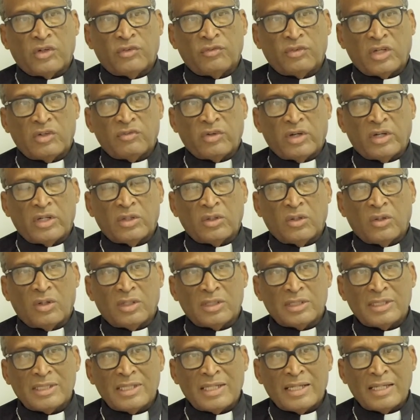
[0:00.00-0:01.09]
a very, very long
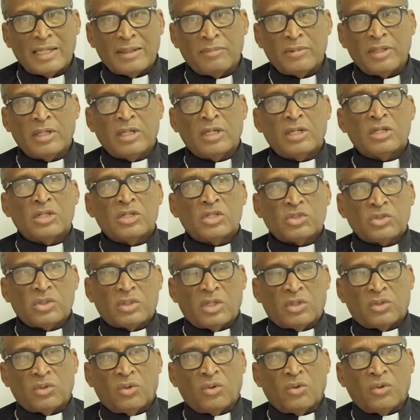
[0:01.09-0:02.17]
time, so
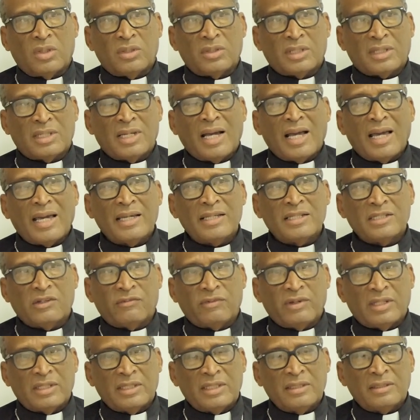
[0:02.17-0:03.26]
that all the kinds of
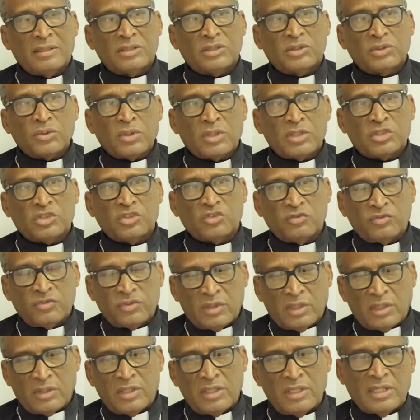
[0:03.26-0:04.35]
illegal sorts of
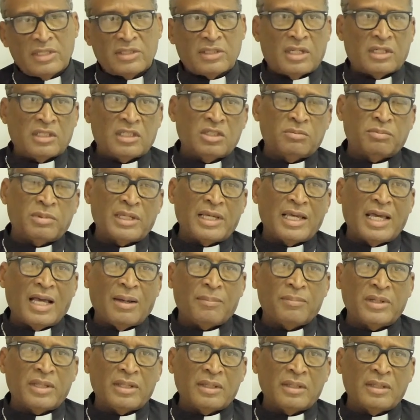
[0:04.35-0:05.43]
things that could be
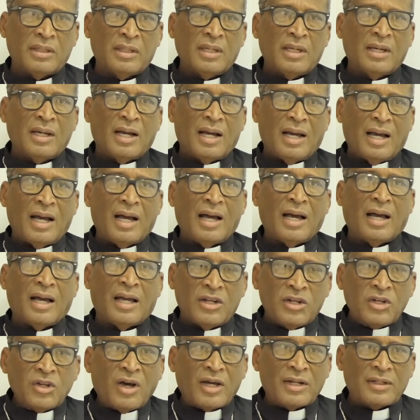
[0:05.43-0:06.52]
happening are
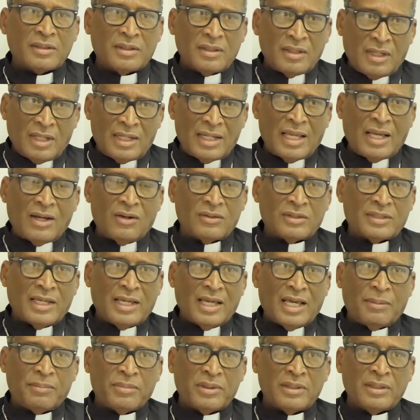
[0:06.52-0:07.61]
not allowed to
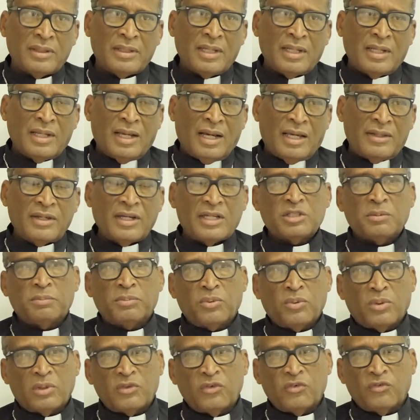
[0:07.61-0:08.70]
happen. I think it's
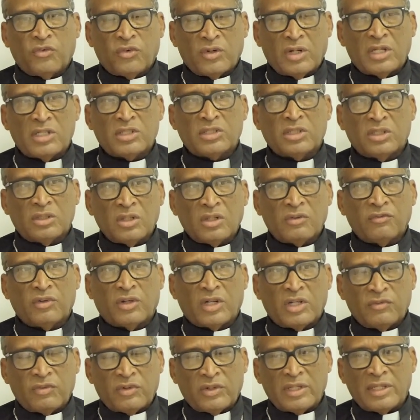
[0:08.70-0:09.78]
important for us to look
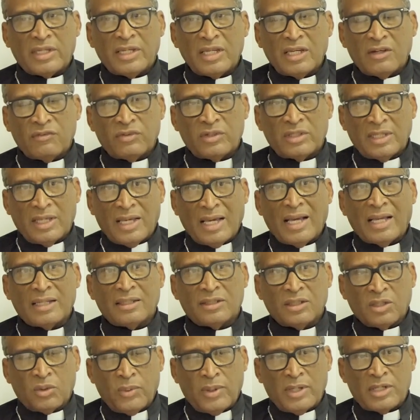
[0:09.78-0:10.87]
very, very carefully at
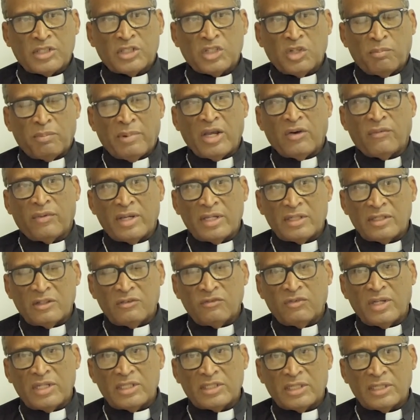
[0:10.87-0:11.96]
the question of migration
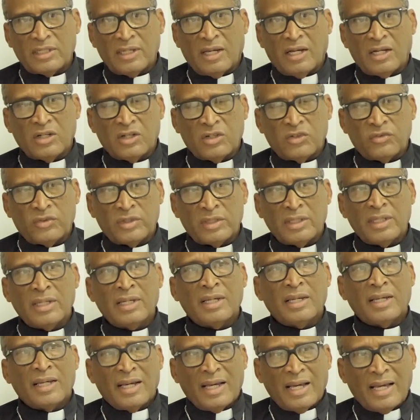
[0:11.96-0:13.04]
facing our country,
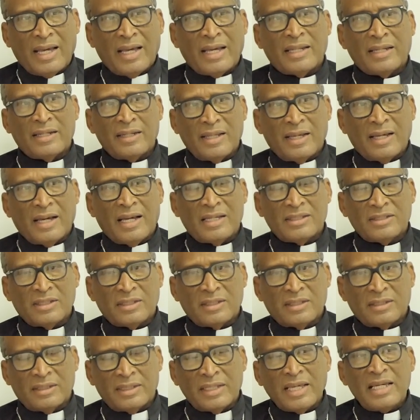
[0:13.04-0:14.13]
and as
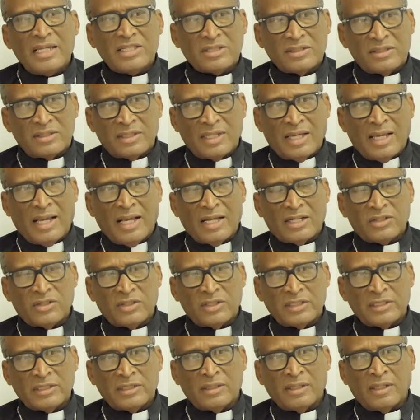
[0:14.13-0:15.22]
a nation to
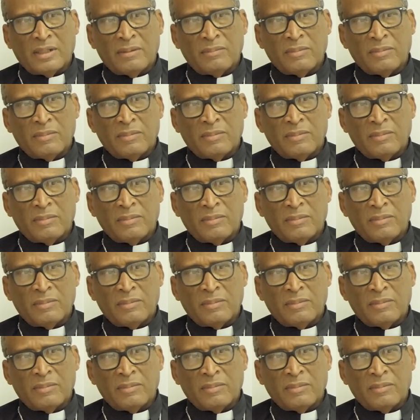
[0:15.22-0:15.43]
actually